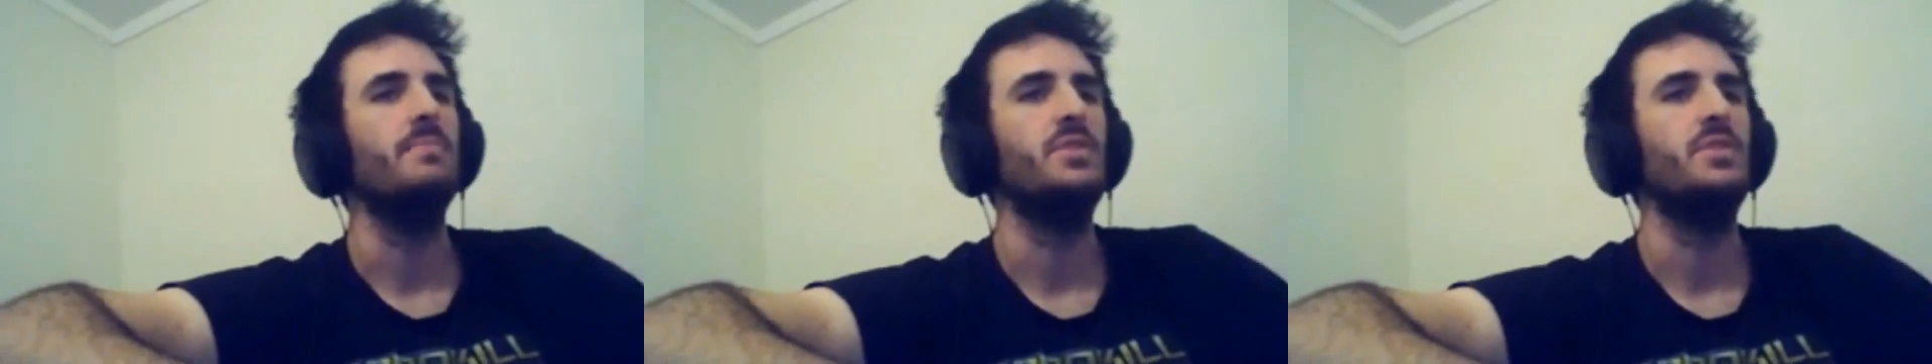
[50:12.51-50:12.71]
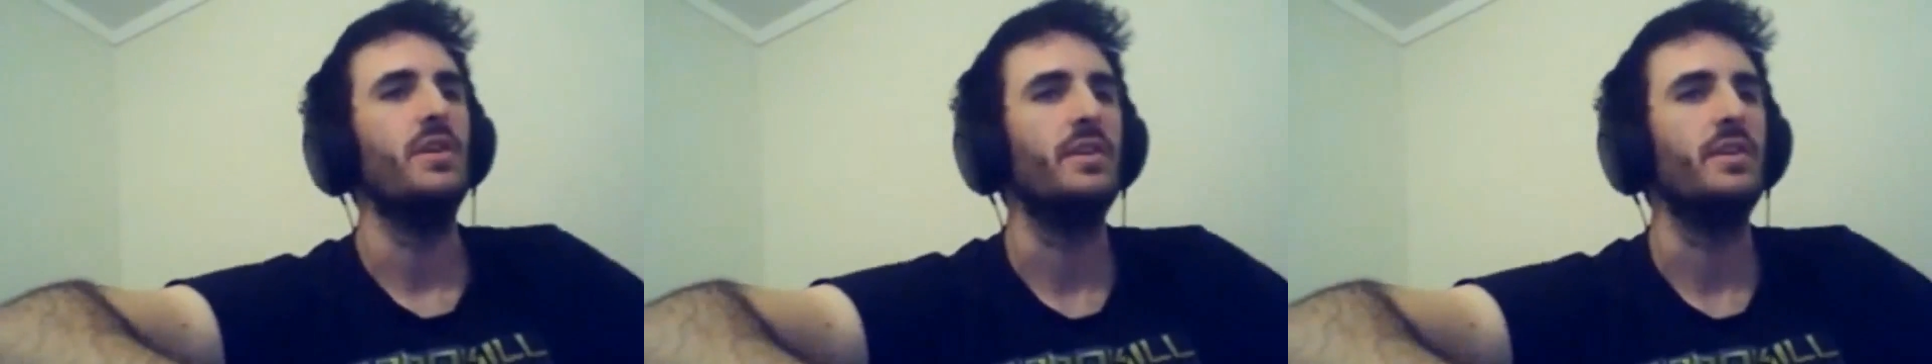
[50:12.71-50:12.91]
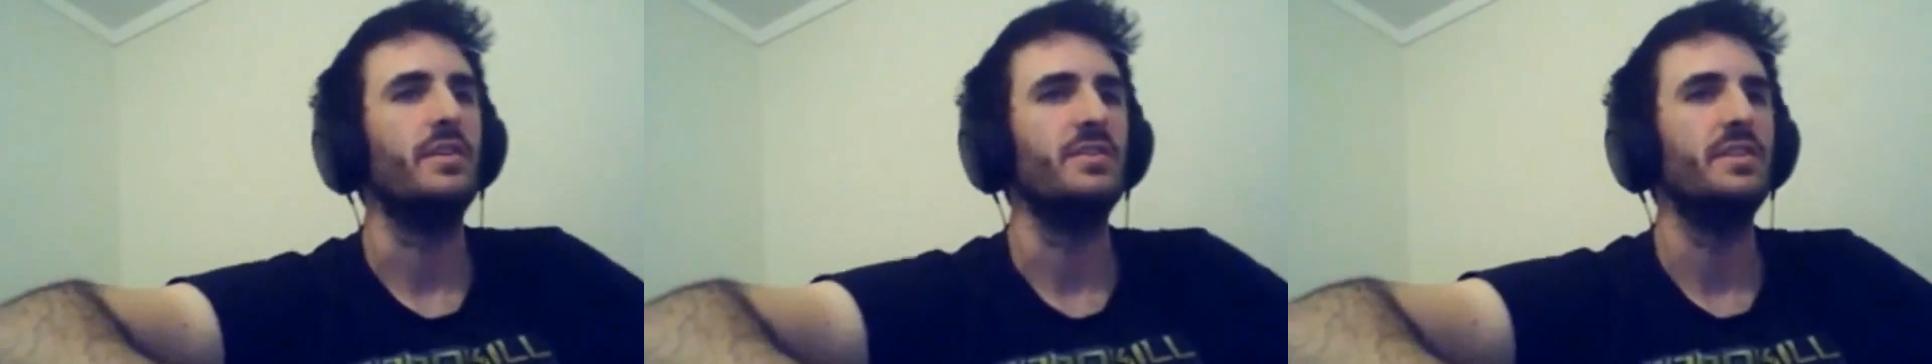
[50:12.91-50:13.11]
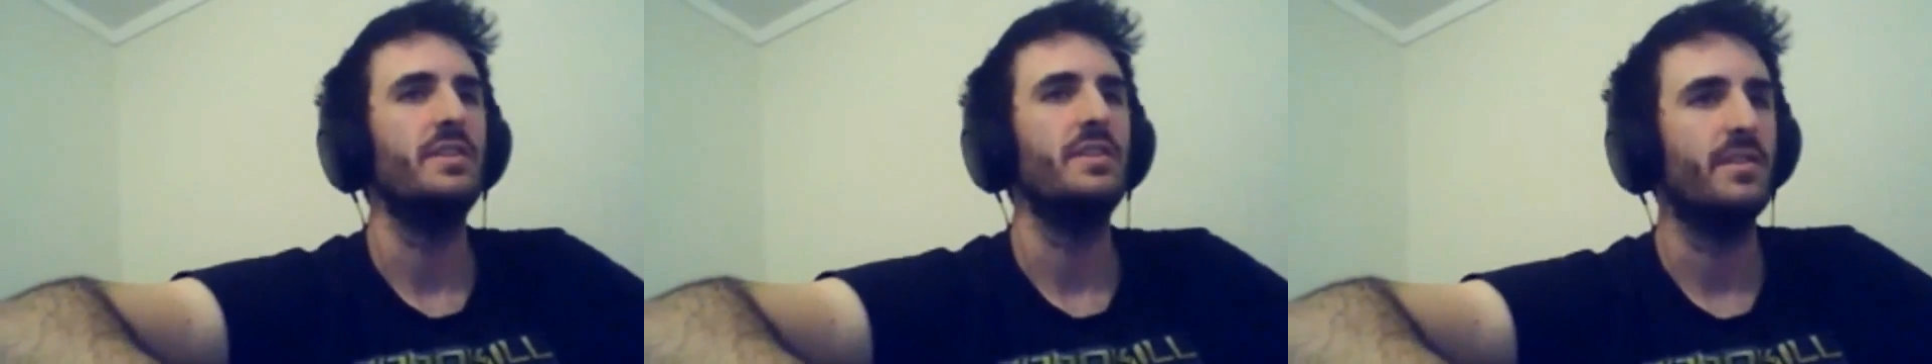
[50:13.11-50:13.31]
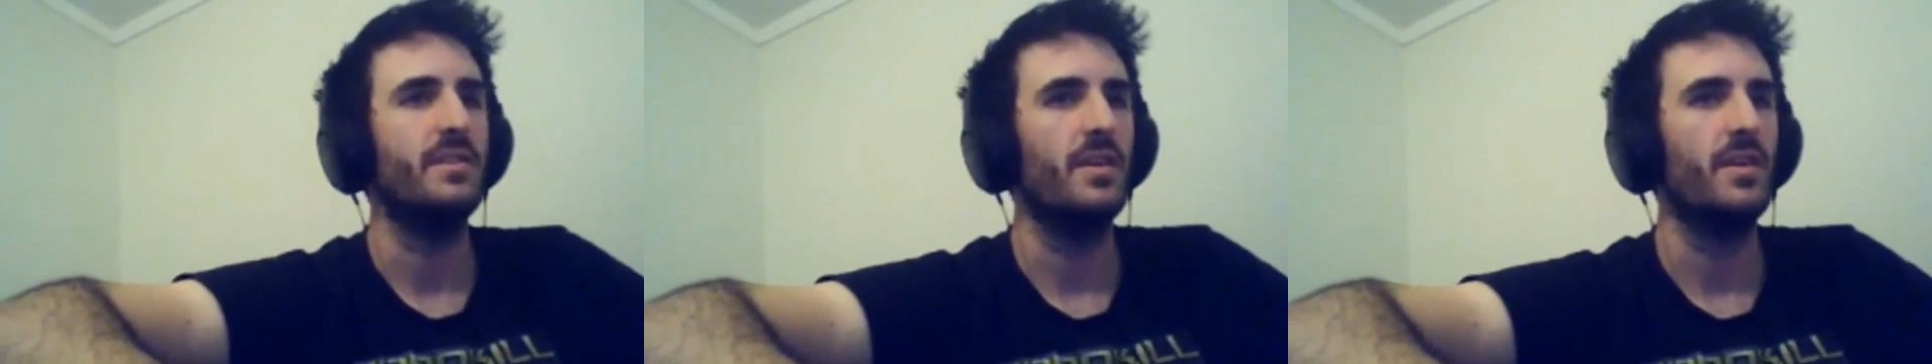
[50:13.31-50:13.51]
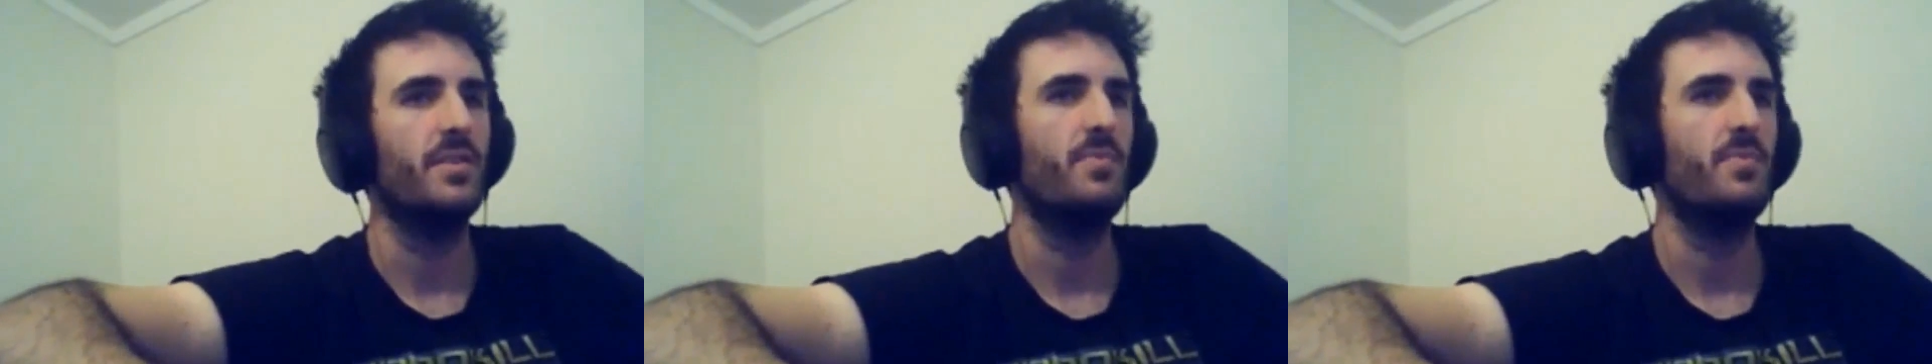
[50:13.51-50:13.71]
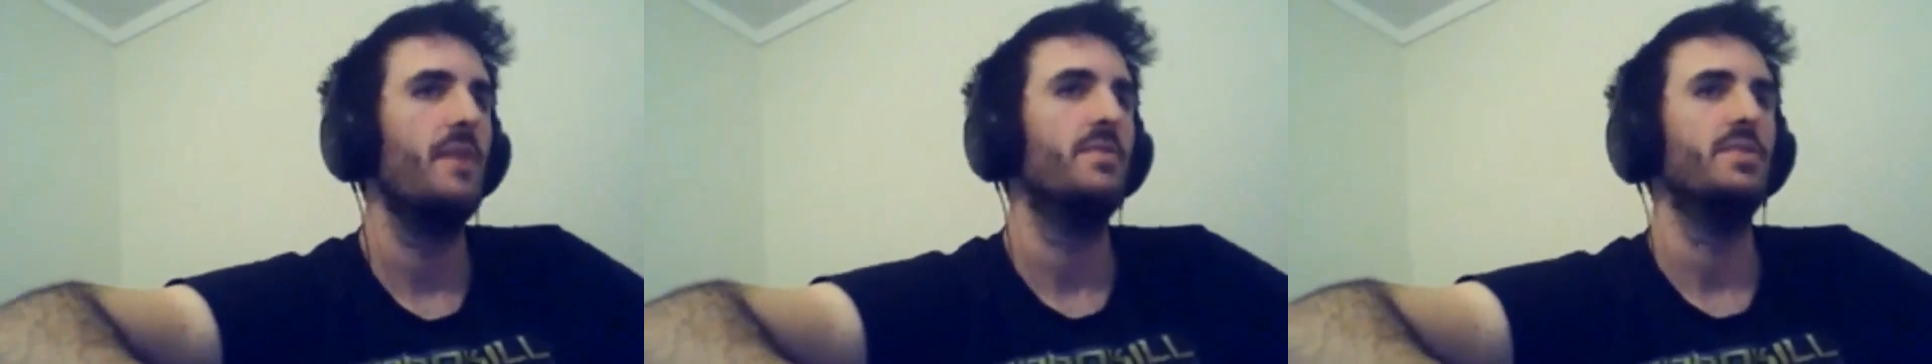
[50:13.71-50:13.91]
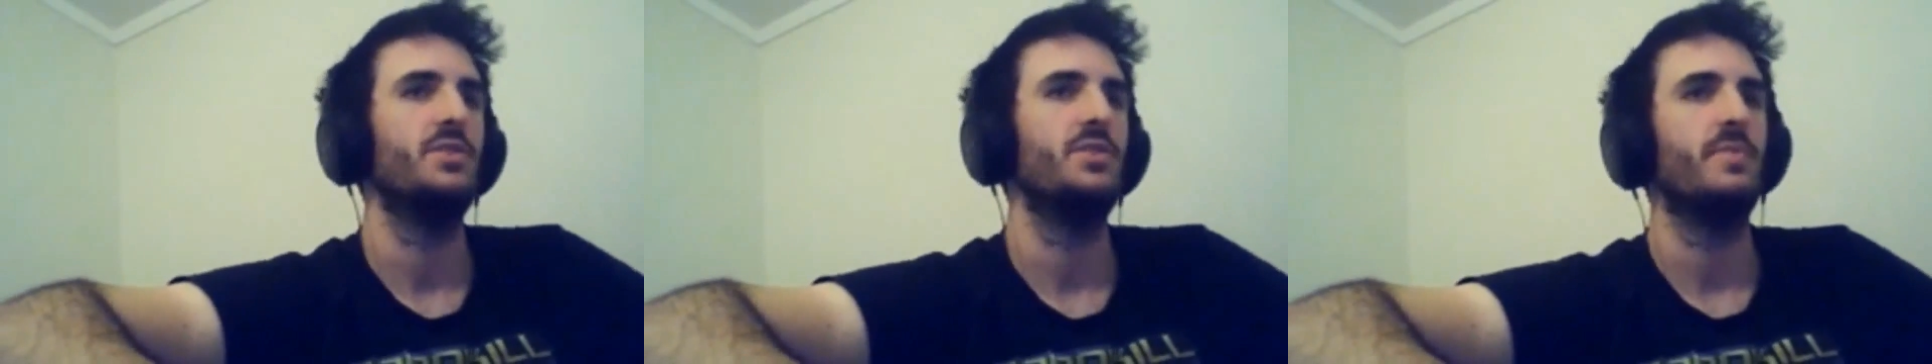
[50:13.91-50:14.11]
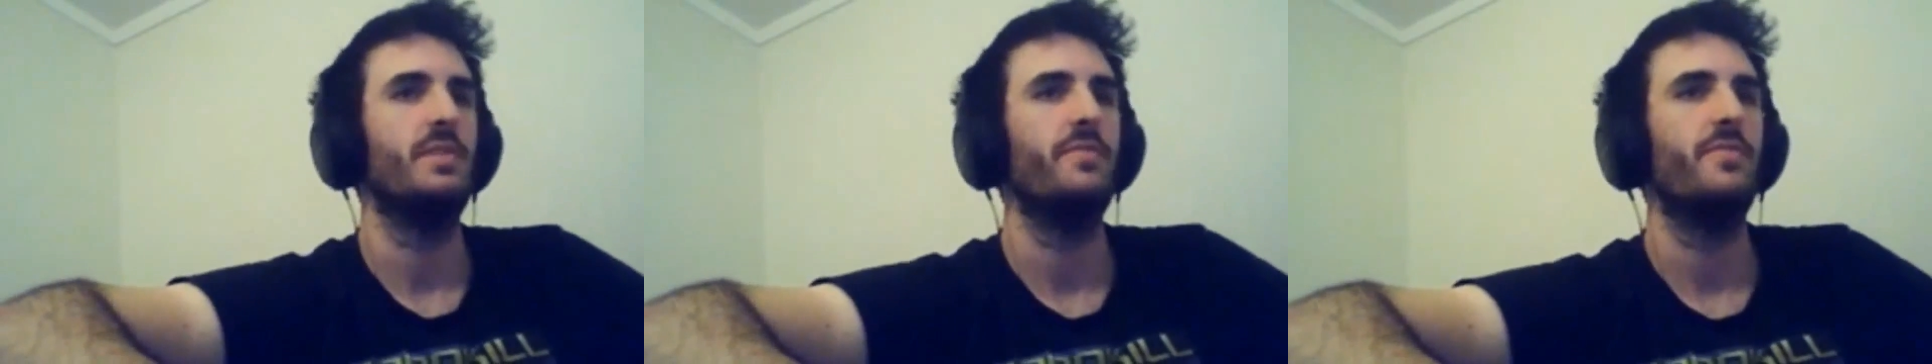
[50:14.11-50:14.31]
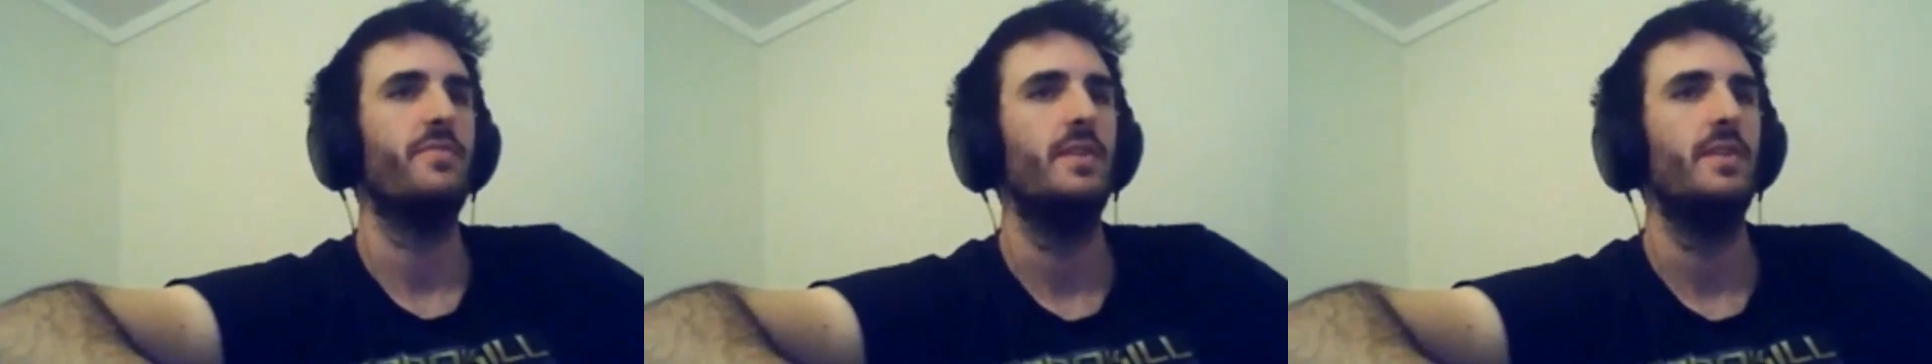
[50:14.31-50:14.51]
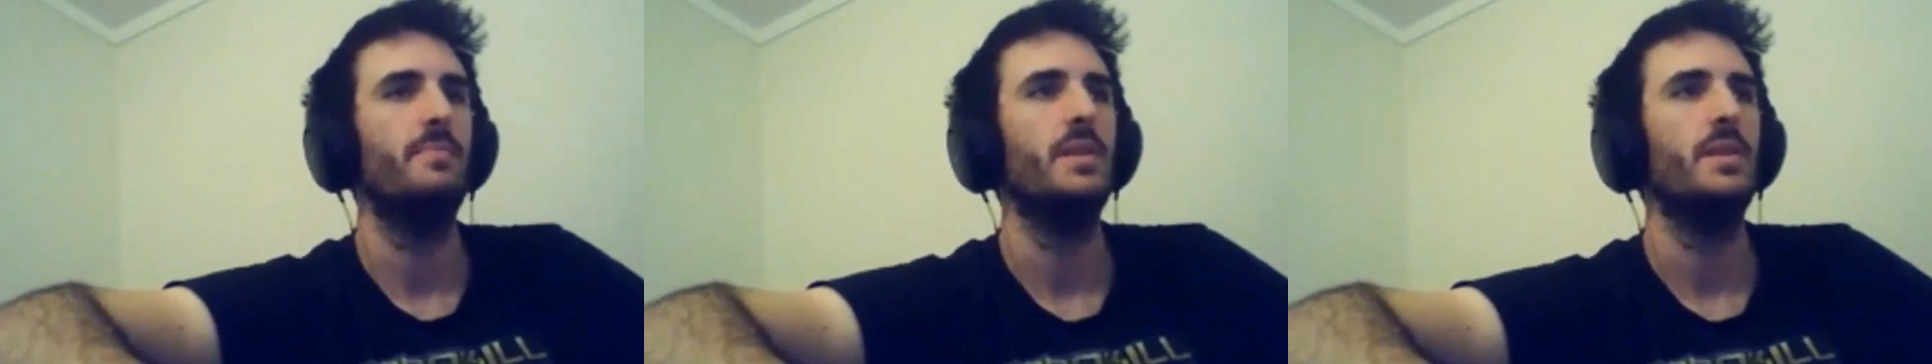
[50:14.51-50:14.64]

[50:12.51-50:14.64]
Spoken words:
You know, you can sit down and go, wow, this is really fun.